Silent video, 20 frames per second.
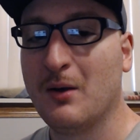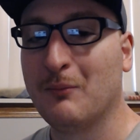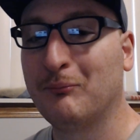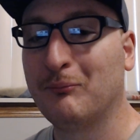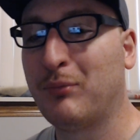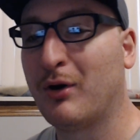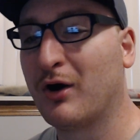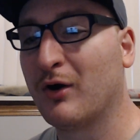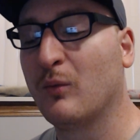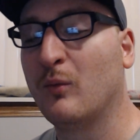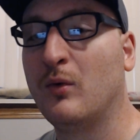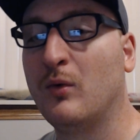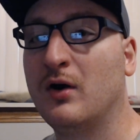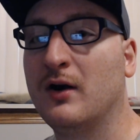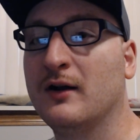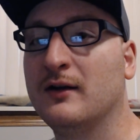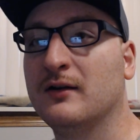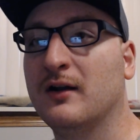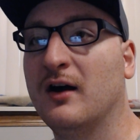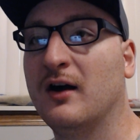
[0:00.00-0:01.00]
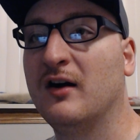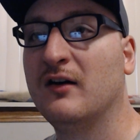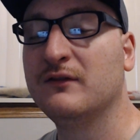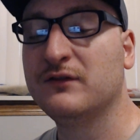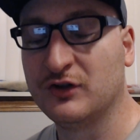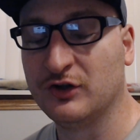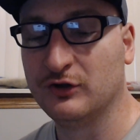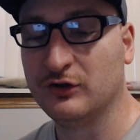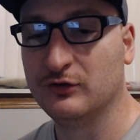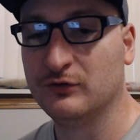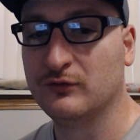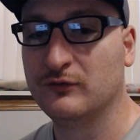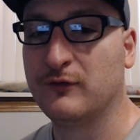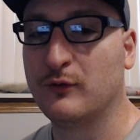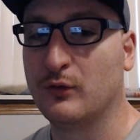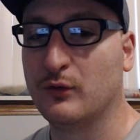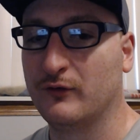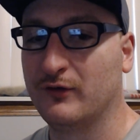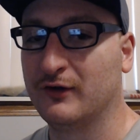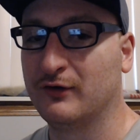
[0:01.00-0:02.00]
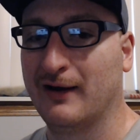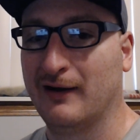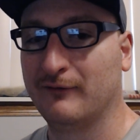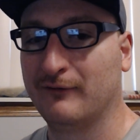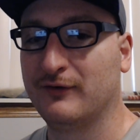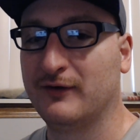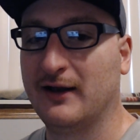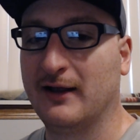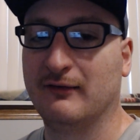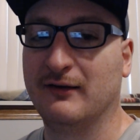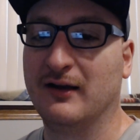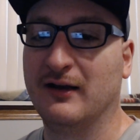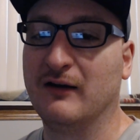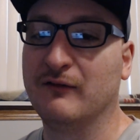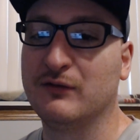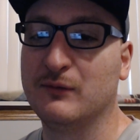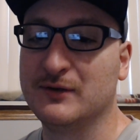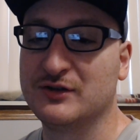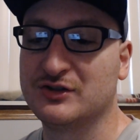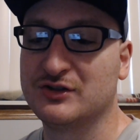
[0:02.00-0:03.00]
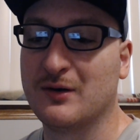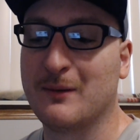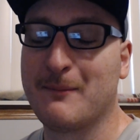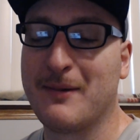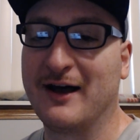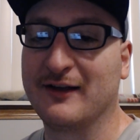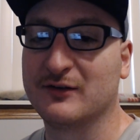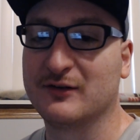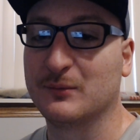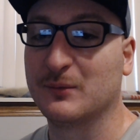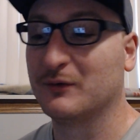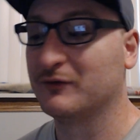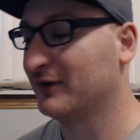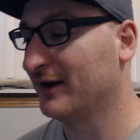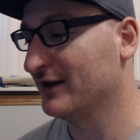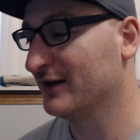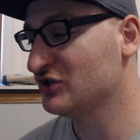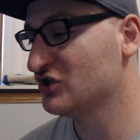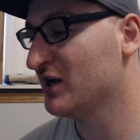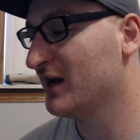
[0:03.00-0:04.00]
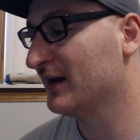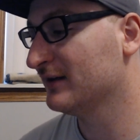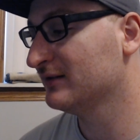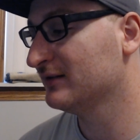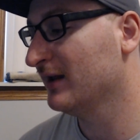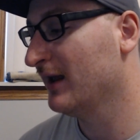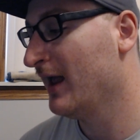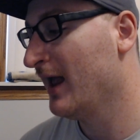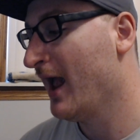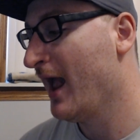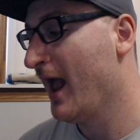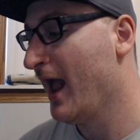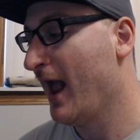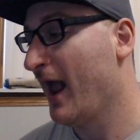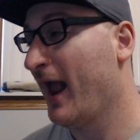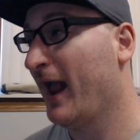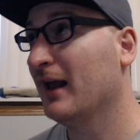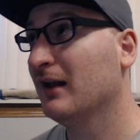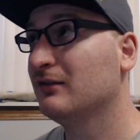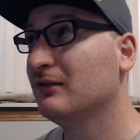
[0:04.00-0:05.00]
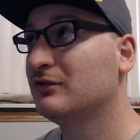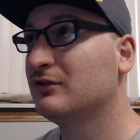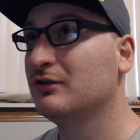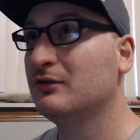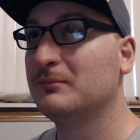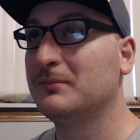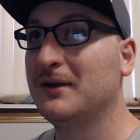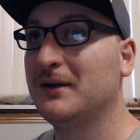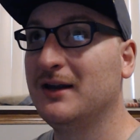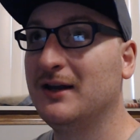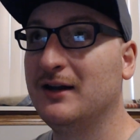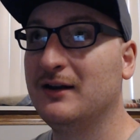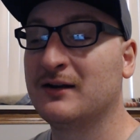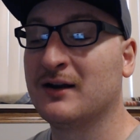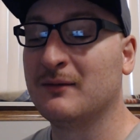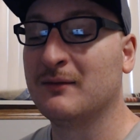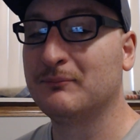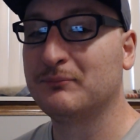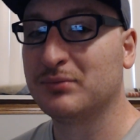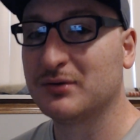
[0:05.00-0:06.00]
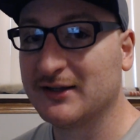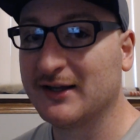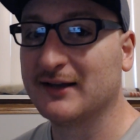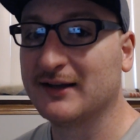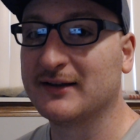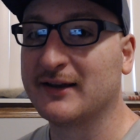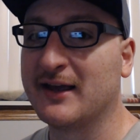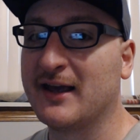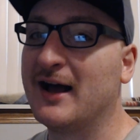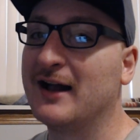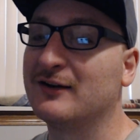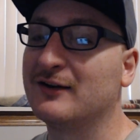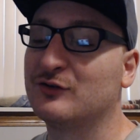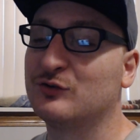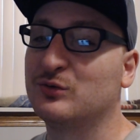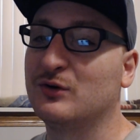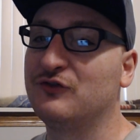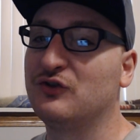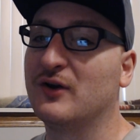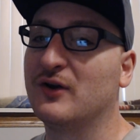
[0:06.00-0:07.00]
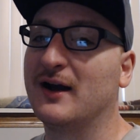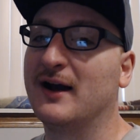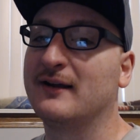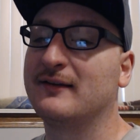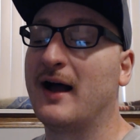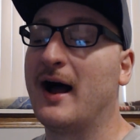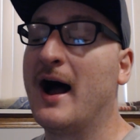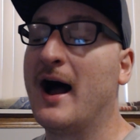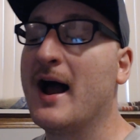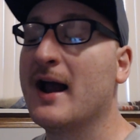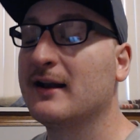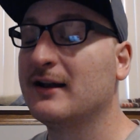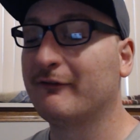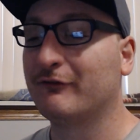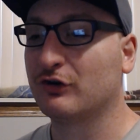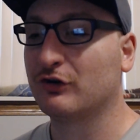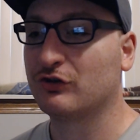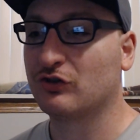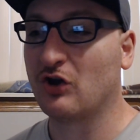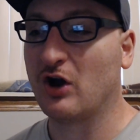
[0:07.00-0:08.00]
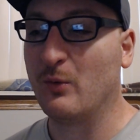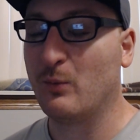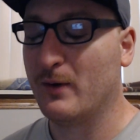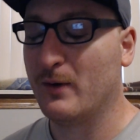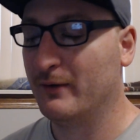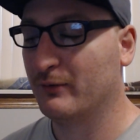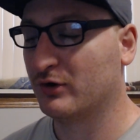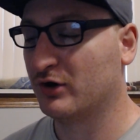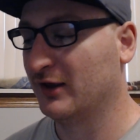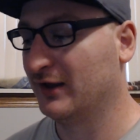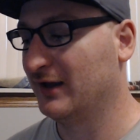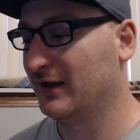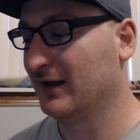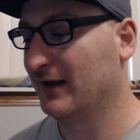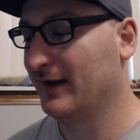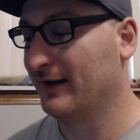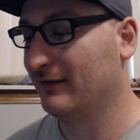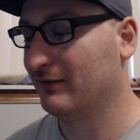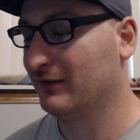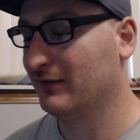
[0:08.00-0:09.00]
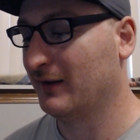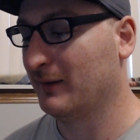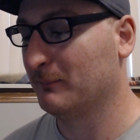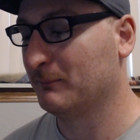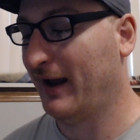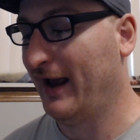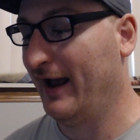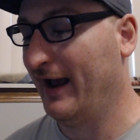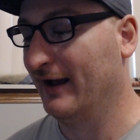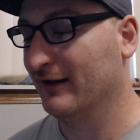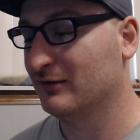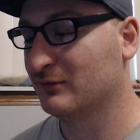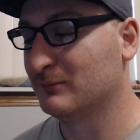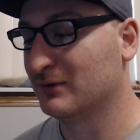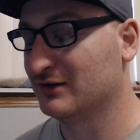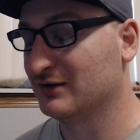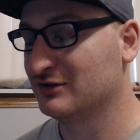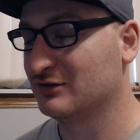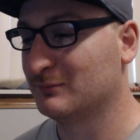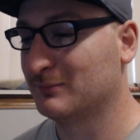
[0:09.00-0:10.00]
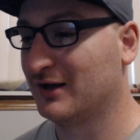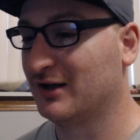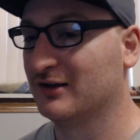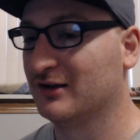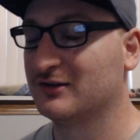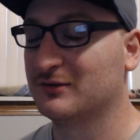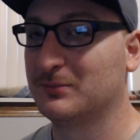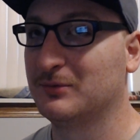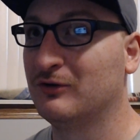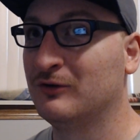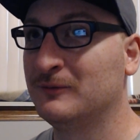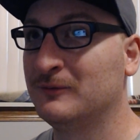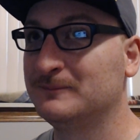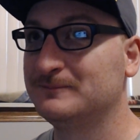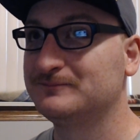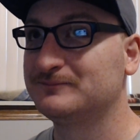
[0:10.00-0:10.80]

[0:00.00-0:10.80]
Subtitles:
part one of two for the grand finale of the Mission Impossible franchise. And to be completely honest with you guys, I never thought we were going to get anything past Mission Impossible